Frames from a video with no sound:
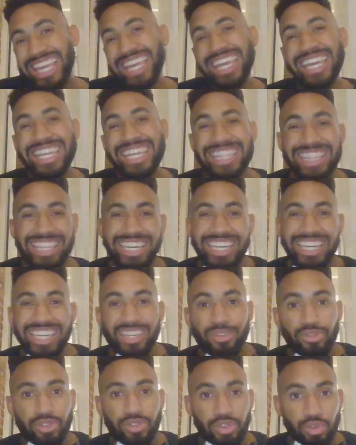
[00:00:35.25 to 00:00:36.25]

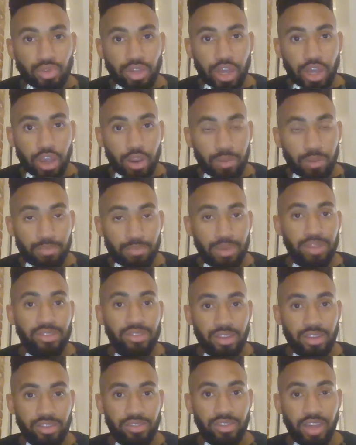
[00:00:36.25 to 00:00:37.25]
into their
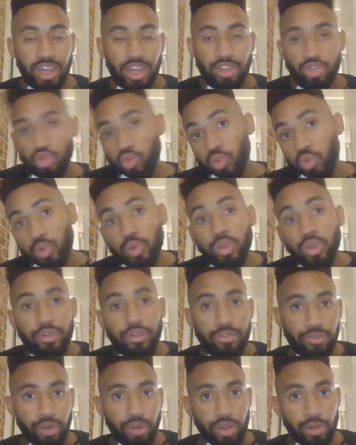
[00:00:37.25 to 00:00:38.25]
business and through
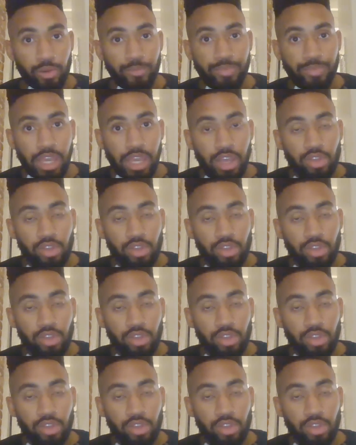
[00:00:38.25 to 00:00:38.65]
their funnel.